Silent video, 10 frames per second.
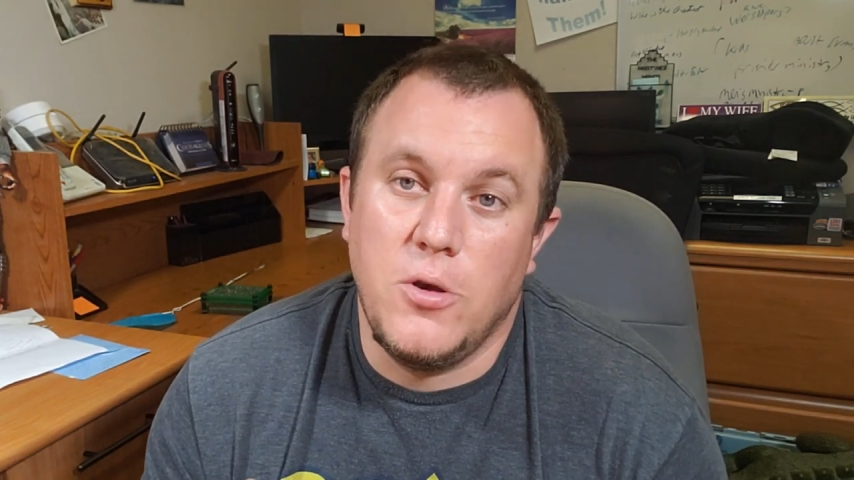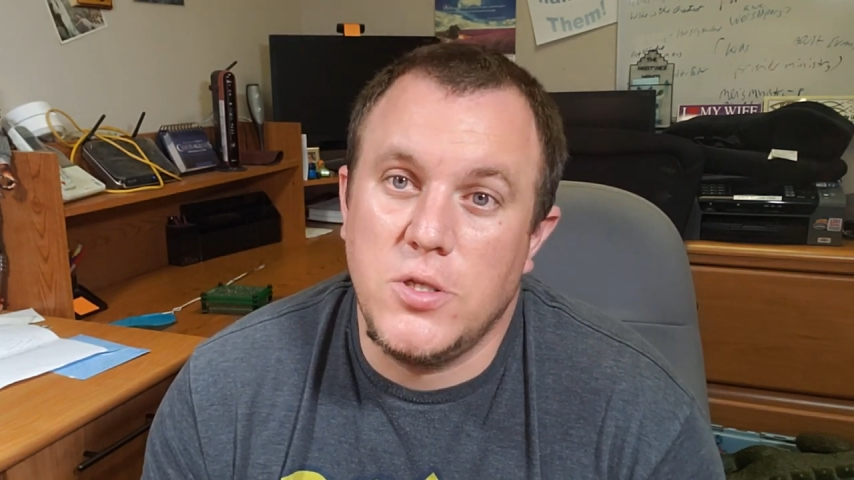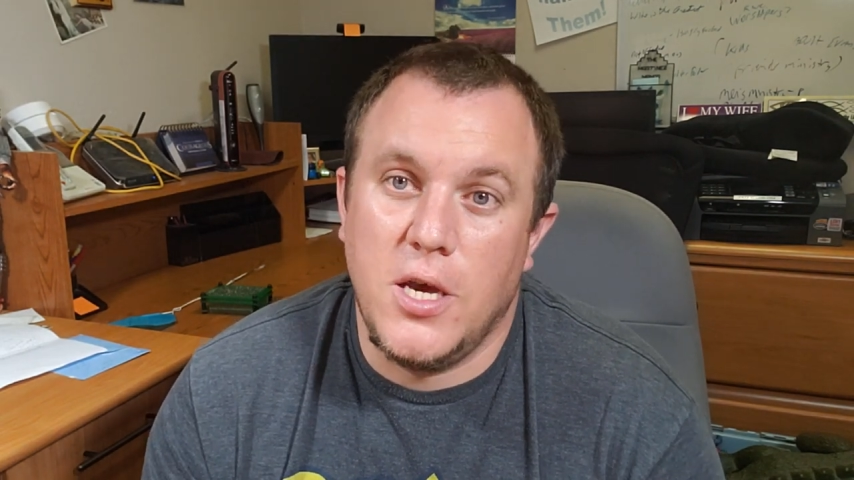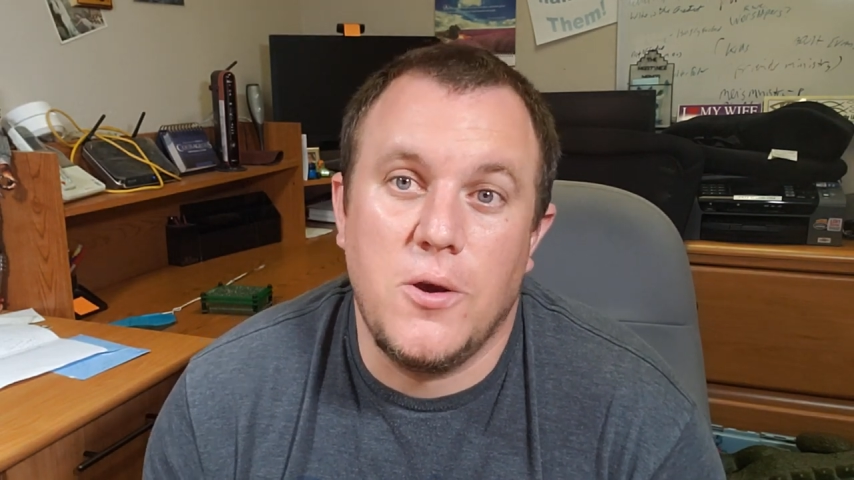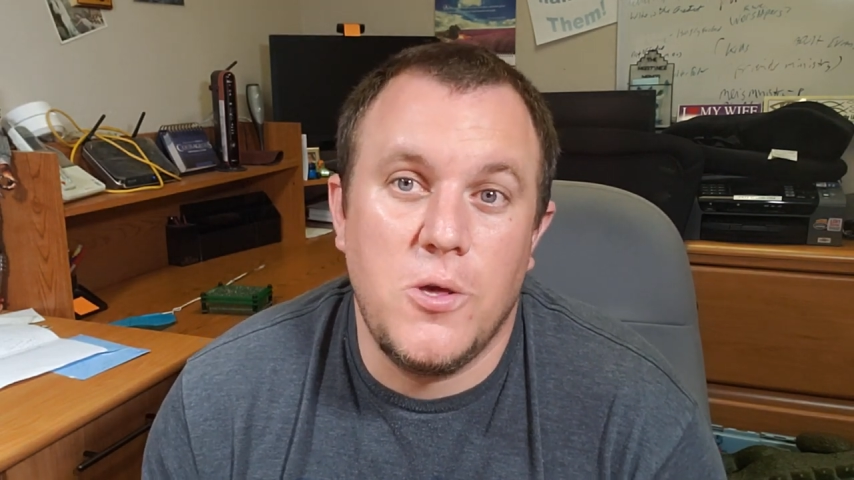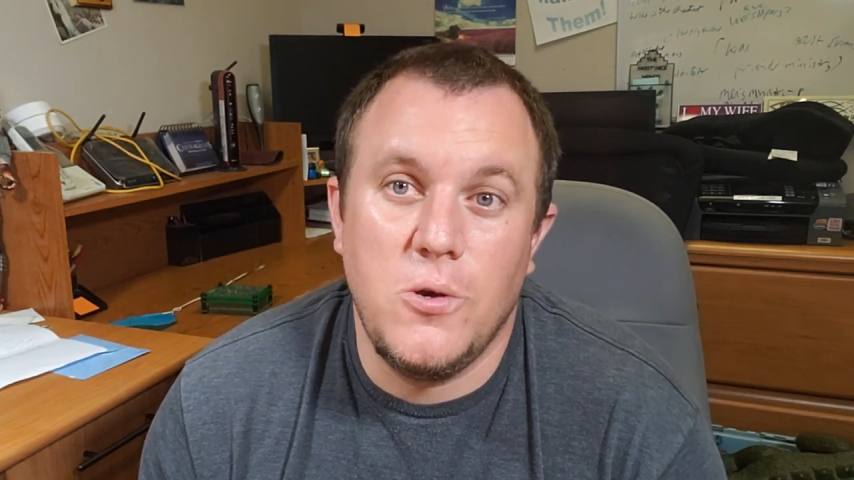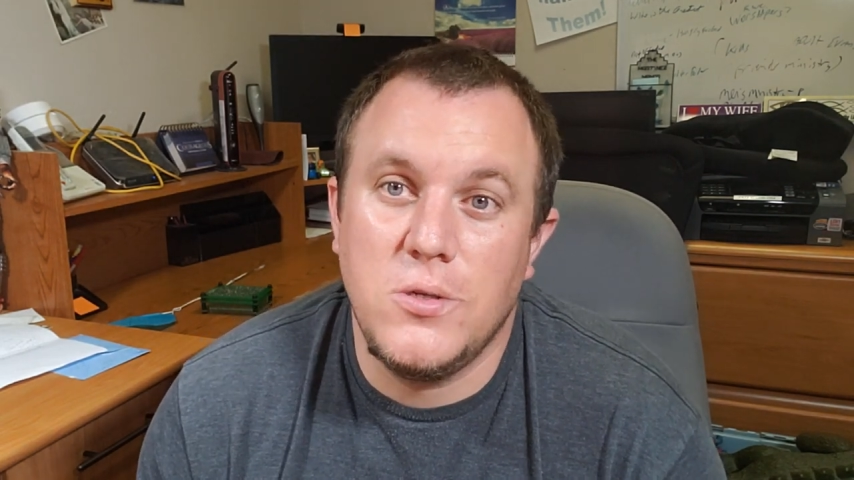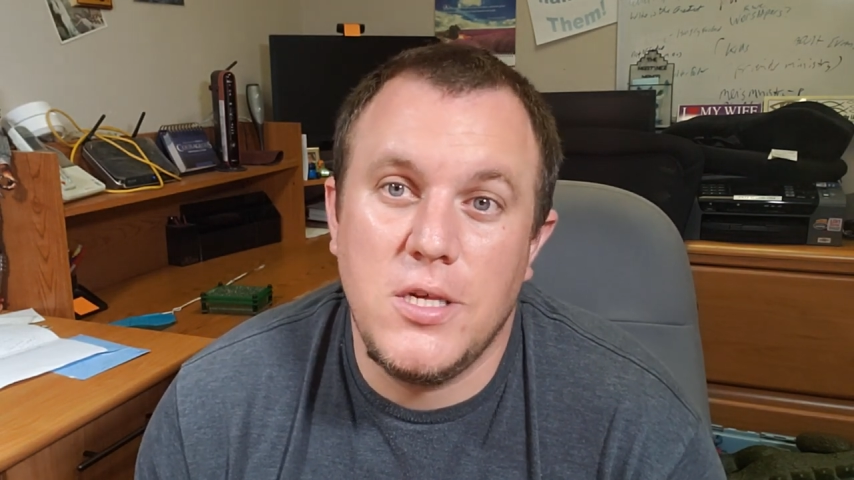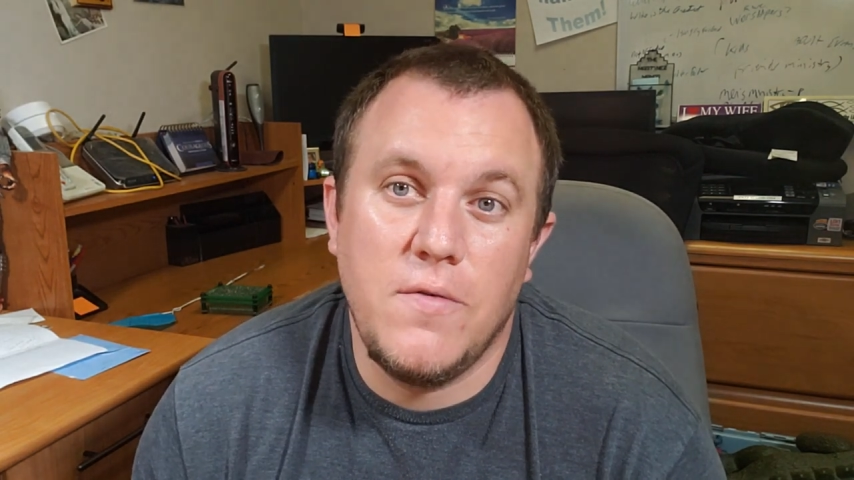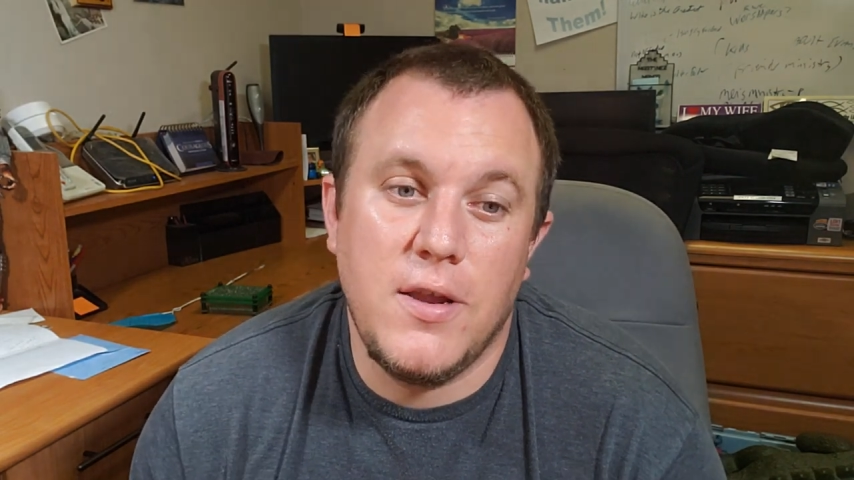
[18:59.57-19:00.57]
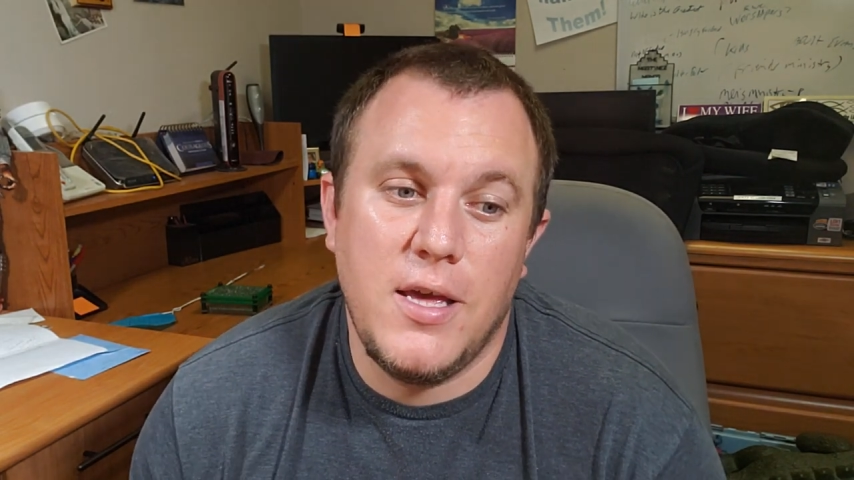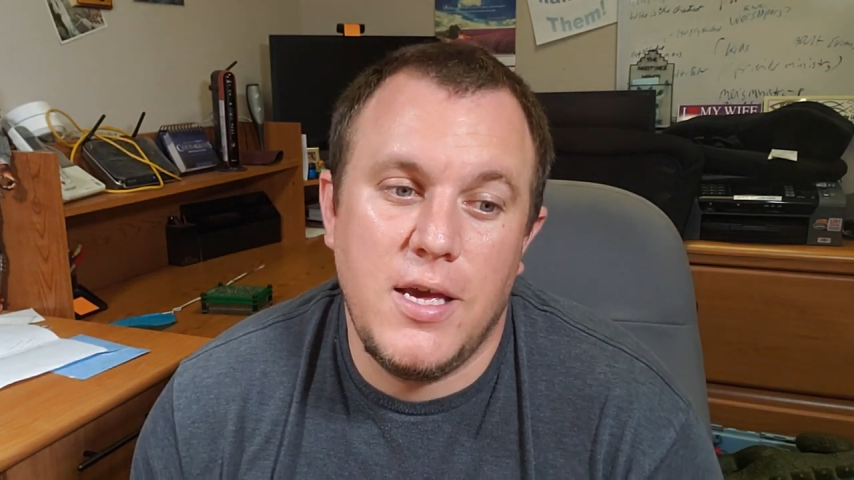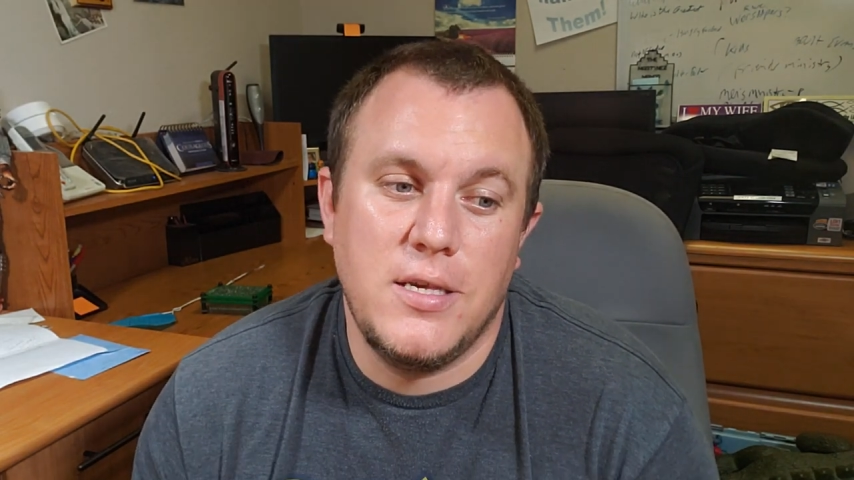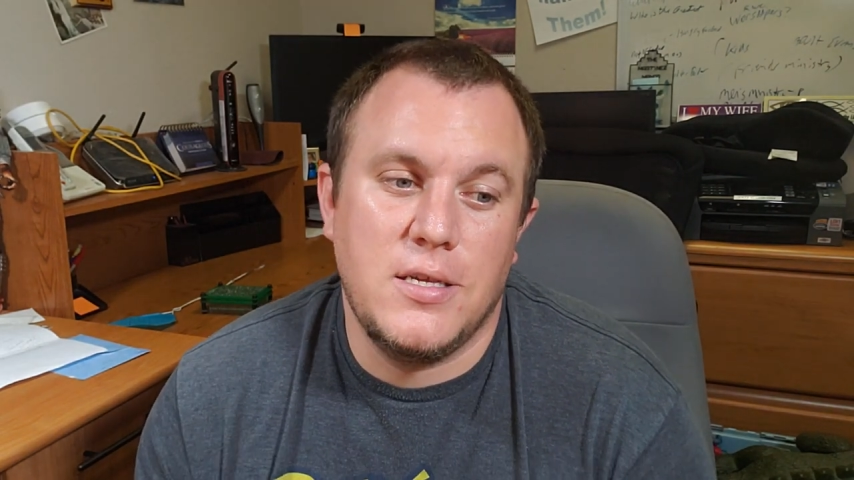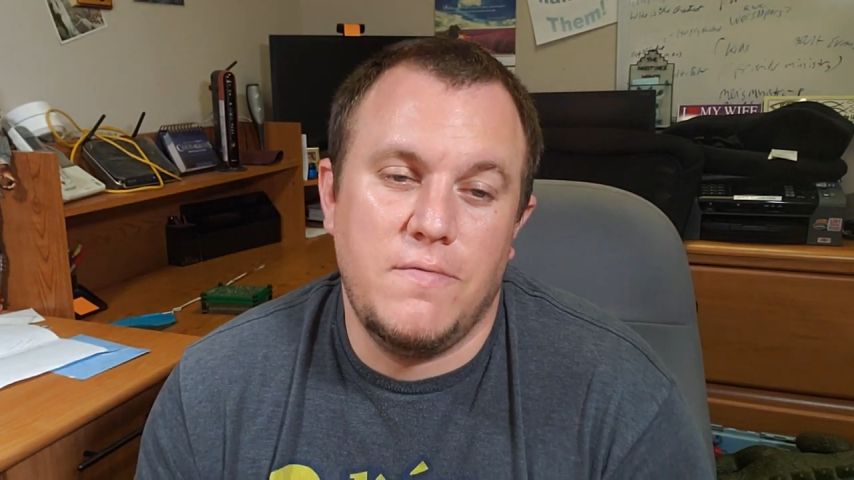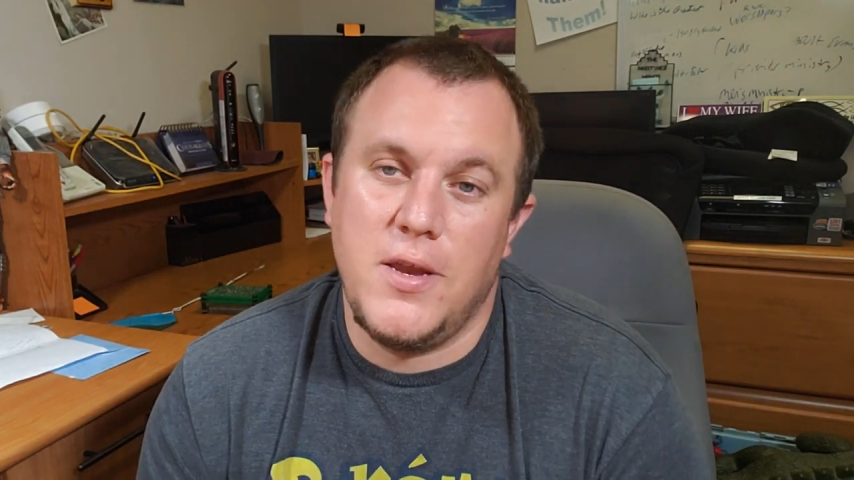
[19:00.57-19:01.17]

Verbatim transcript: you sell used D V Ds and